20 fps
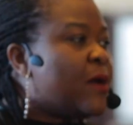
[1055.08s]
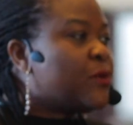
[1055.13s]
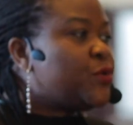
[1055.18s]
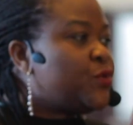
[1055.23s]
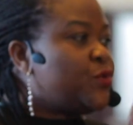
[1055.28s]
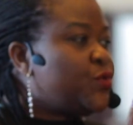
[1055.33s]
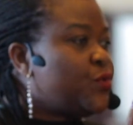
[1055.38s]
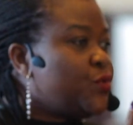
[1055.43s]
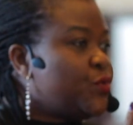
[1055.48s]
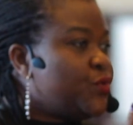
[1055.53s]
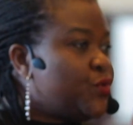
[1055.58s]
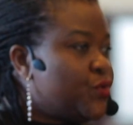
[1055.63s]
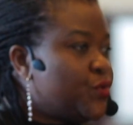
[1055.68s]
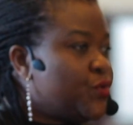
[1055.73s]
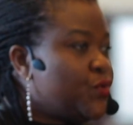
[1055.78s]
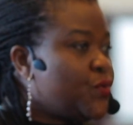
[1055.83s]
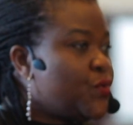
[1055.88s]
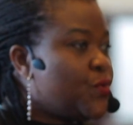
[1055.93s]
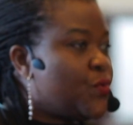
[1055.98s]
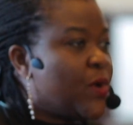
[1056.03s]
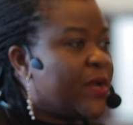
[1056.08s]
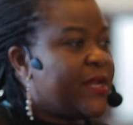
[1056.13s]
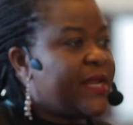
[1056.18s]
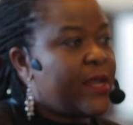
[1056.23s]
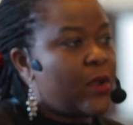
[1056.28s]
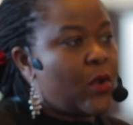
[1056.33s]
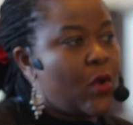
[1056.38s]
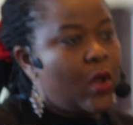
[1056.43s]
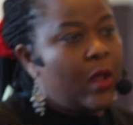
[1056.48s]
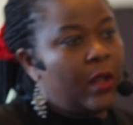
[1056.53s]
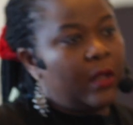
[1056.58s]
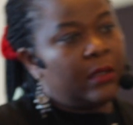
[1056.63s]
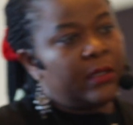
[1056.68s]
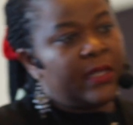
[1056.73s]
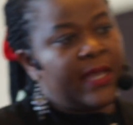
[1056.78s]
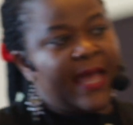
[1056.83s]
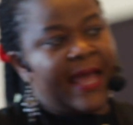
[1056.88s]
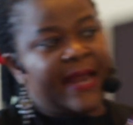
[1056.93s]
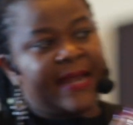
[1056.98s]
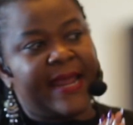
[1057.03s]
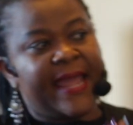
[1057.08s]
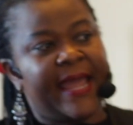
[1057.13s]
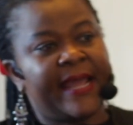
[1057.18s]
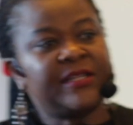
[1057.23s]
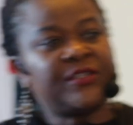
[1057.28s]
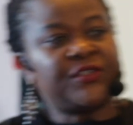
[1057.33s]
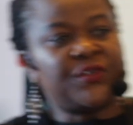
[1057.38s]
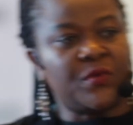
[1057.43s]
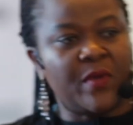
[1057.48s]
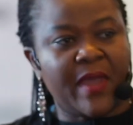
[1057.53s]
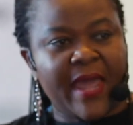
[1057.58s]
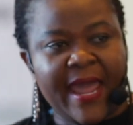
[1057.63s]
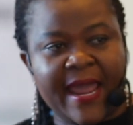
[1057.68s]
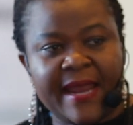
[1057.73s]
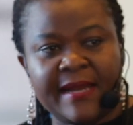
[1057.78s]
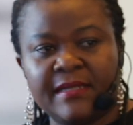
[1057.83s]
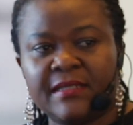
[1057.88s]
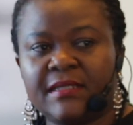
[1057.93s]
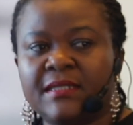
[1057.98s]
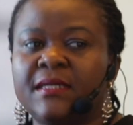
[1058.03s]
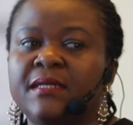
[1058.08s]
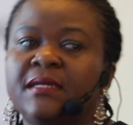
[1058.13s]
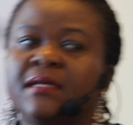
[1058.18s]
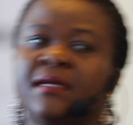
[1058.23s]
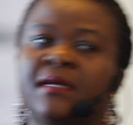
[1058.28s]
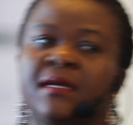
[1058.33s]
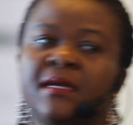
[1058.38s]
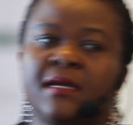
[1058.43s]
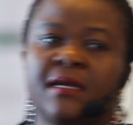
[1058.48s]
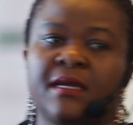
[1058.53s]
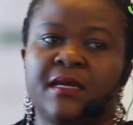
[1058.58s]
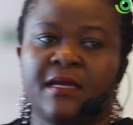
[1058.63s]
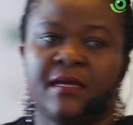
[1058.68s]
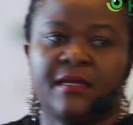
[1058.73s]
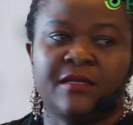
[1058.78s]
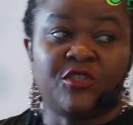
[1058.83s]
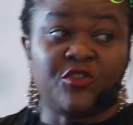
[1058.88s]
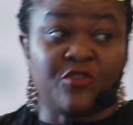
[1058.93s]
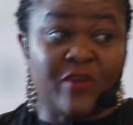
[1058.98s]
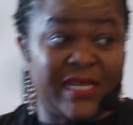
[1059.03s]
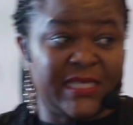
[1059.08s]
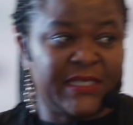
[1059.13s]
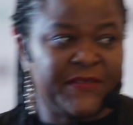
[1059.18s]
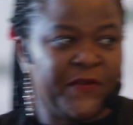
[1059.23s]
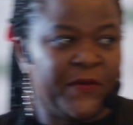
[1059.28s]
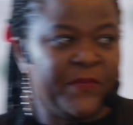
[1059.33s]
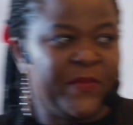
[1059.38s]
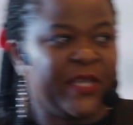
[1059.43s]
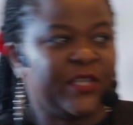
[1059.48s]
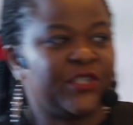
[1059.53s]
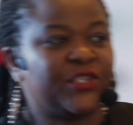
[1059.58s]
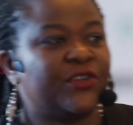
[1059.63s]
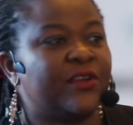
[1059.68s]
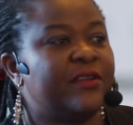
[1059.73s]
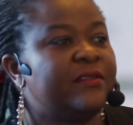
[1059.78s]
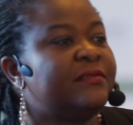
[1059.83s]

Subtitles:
there are 4 main things that they wanted to do. Number